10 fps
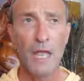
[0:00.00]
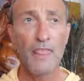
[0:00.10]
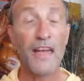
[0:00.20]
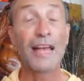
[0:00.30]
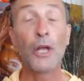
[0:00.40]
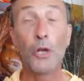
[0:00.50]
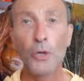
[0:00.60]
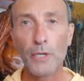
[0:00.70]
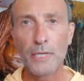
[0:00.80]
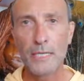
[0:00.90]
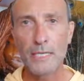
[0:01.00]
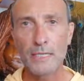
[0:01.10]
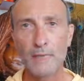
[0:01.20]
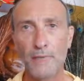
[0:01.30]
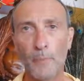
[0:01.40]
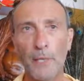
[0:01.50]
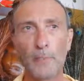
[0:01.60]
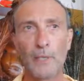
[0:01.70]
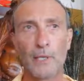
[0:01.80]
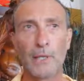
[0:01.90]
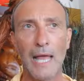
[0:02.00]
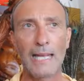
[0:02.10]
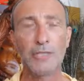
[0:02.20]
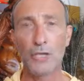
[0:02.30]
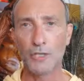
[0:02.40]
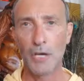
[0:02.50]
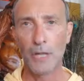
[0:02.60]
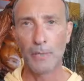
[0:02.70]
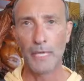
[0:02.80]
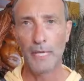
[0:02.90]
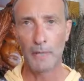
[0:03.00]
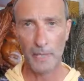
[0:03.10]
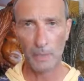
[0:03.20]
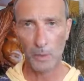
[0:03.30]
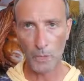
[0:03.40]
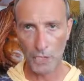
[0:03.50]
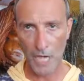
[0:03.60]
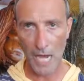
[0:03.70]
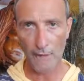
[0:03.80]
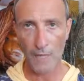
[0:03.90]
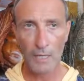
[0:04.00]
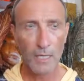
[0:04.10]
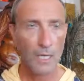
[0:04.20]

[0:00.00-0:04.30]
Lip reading: Thank goodness for people like Don Tolman and people who are sharing